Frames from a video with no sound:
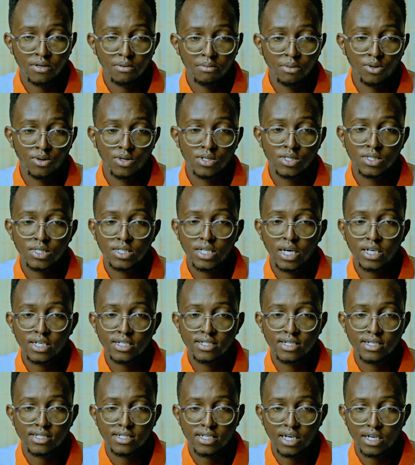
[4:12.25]
because that
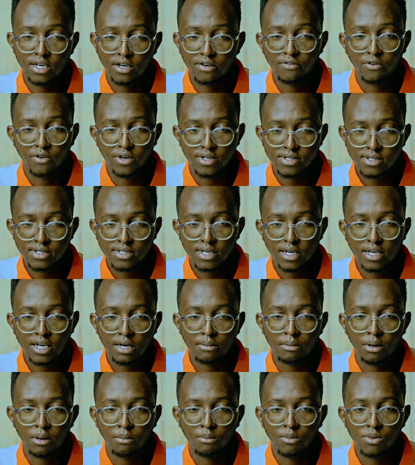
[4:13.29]
is the standard for
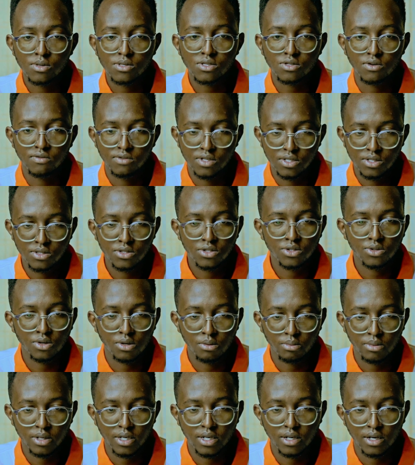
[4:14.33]
Instagram and most of the social
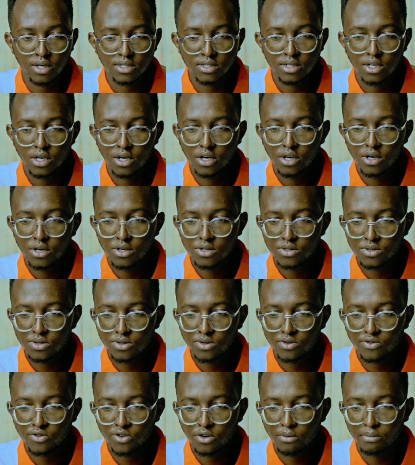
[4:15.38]
medias.
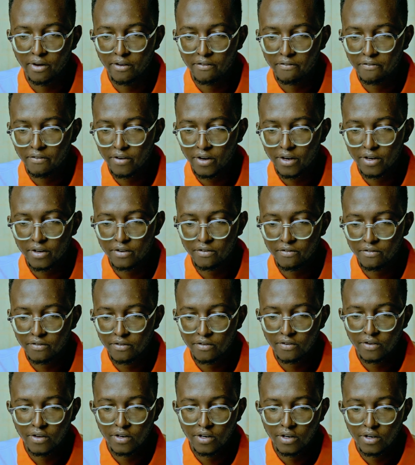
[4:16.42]
So 4:5,
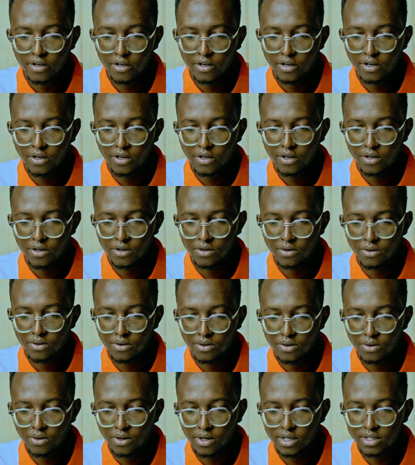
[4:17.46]

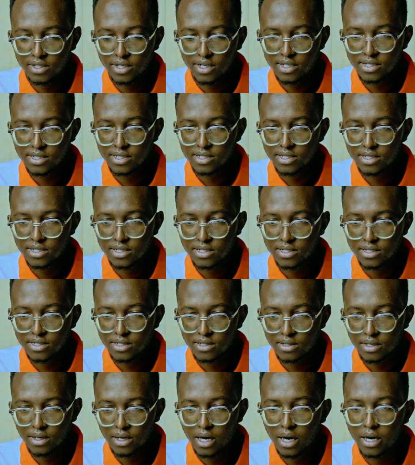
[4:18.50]
you can just,
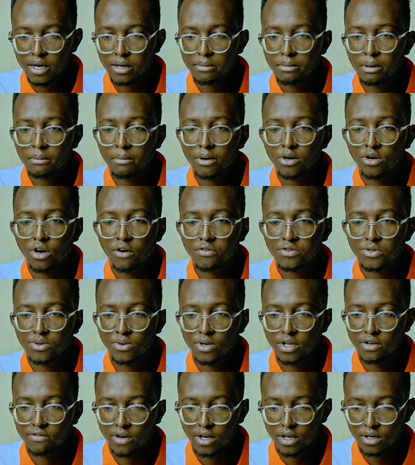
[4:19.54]
and remember, you have to
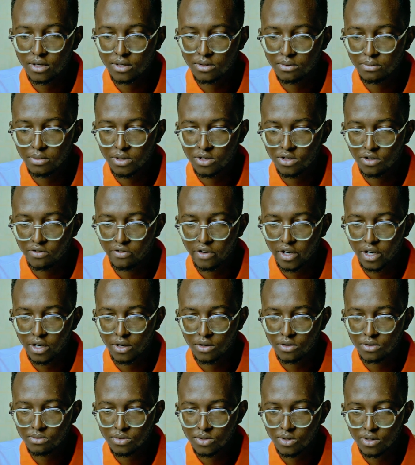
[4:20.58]
leave a little bit of
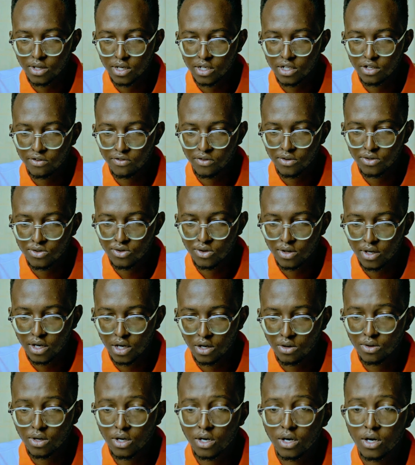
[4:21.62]
headroom so that the photo
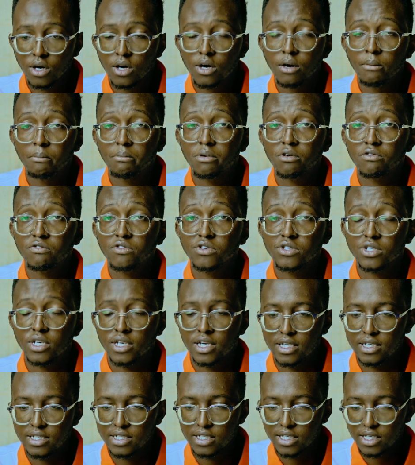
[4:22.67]
can look
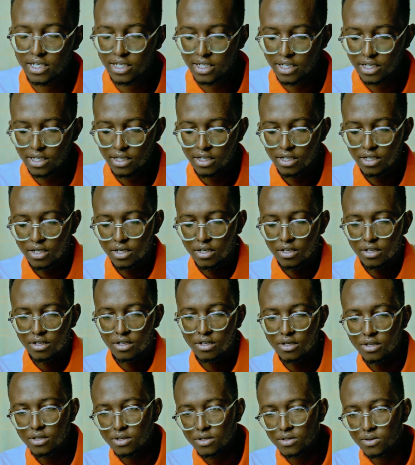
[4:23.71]
professionally taken.
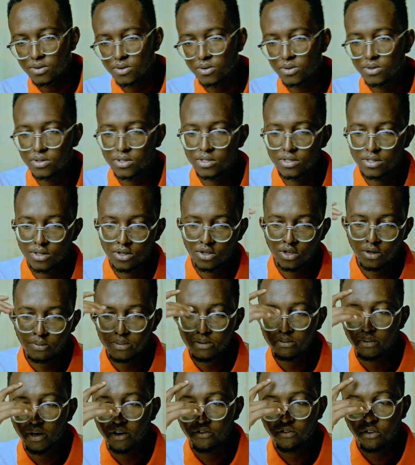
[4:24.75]
So it is
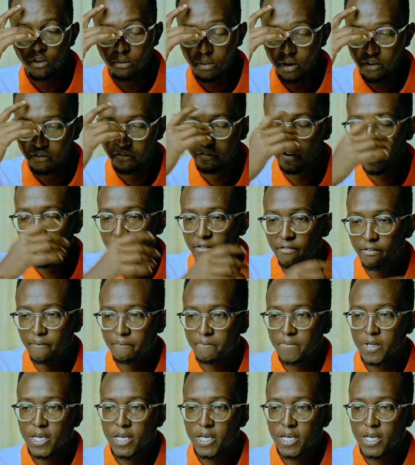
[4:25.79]
cropped by 4:5.